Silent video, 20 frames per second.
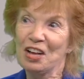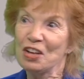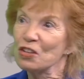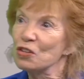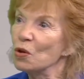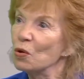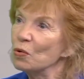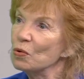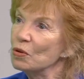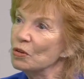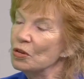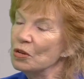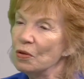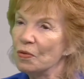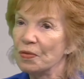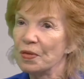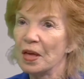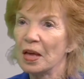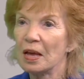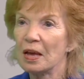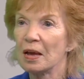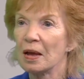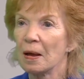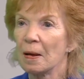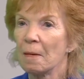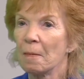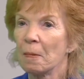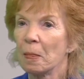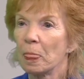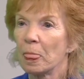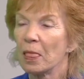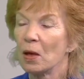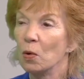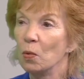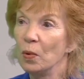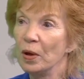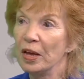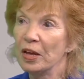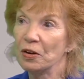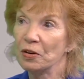So do you think
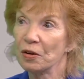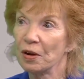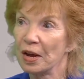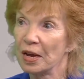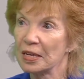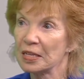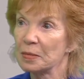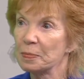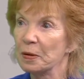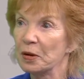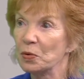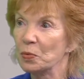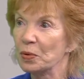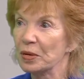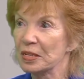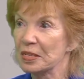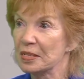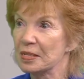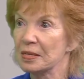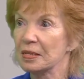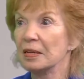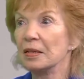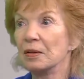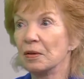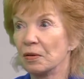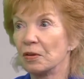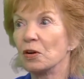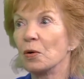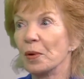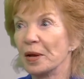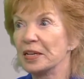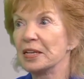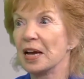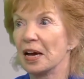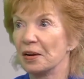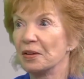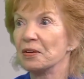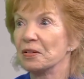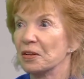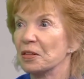when her husband was, going
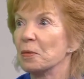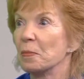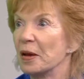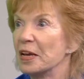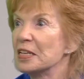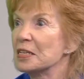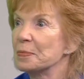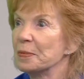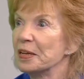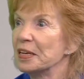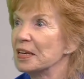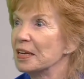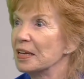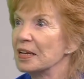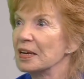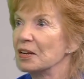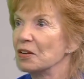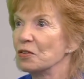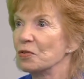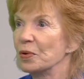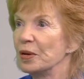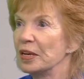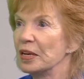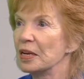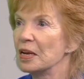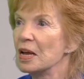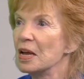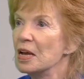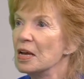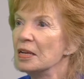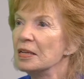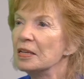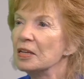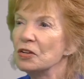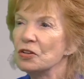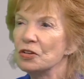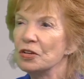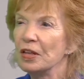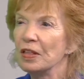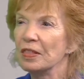down into the basement and getting treated, did
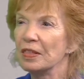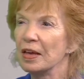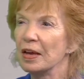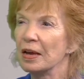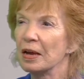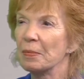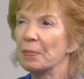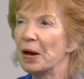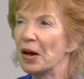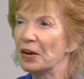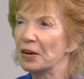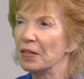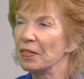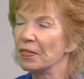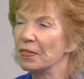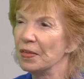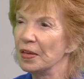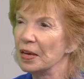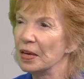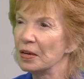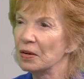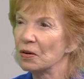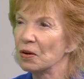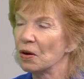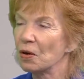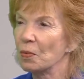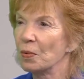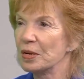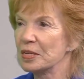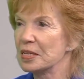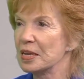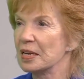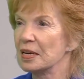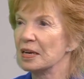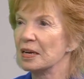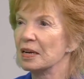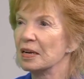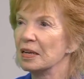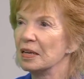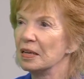she think about it then, or was it
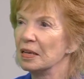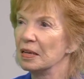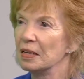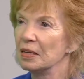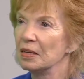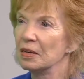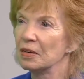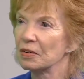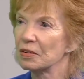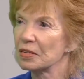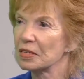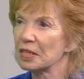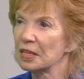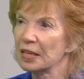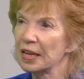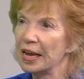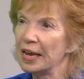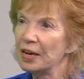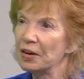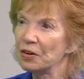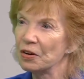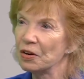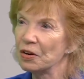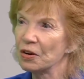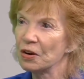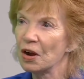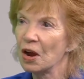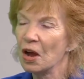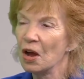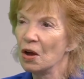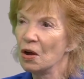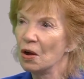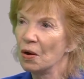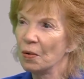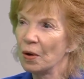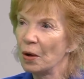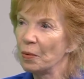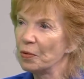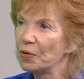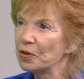years later?
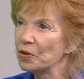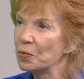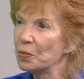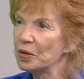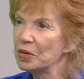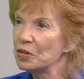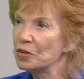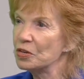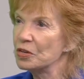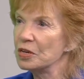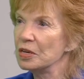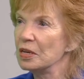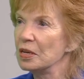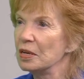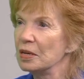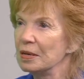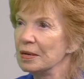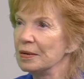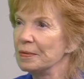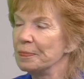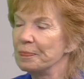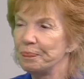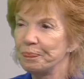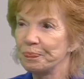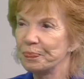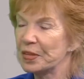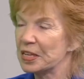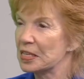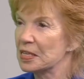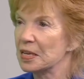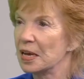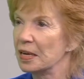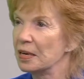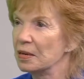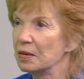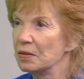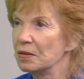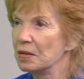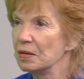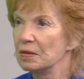I wonder when she
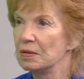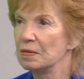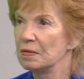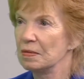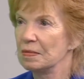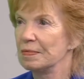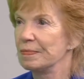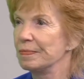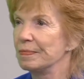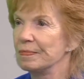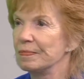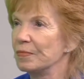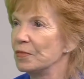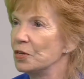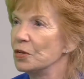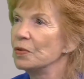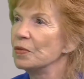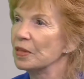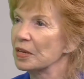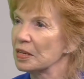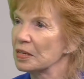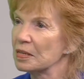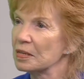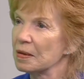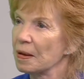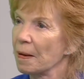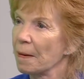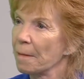decided to do this.